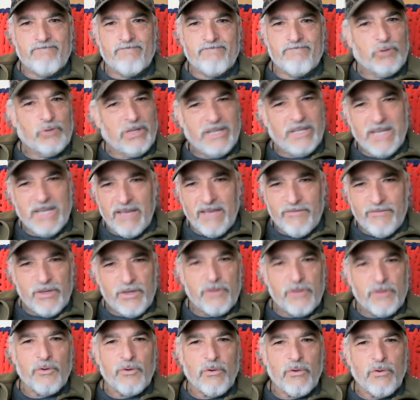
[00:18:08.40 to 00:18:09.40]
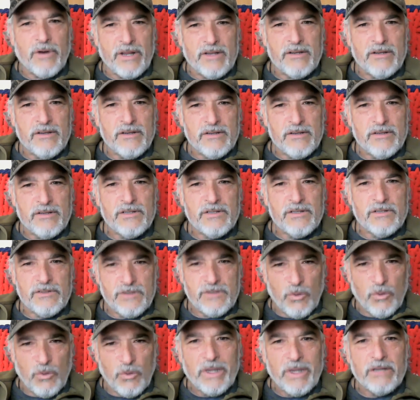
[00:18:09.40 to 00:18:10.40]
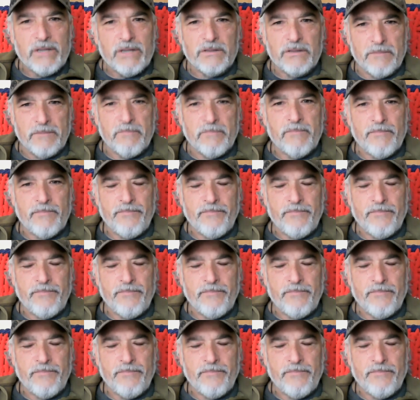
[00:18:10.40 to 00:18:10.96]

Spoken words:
really have the authority to wield them.